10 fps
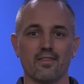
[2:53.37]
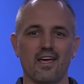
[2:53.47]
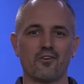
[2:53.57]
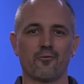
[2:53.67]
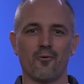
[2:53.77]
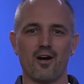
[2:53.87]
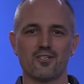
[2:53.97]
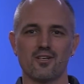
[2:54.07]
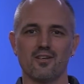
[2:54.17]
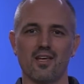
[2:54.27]
Thanks for
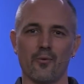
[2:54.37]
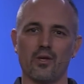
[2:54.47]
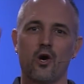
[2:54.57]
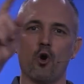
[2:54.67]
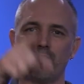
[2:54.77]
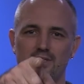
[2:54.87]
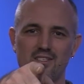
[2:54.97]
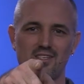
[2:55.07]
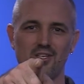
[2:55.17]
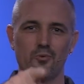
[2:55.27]
watching, and we hope
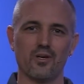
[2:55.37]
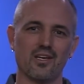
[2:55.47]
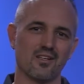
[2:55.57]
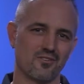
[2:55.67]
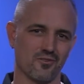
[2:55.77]
to see you again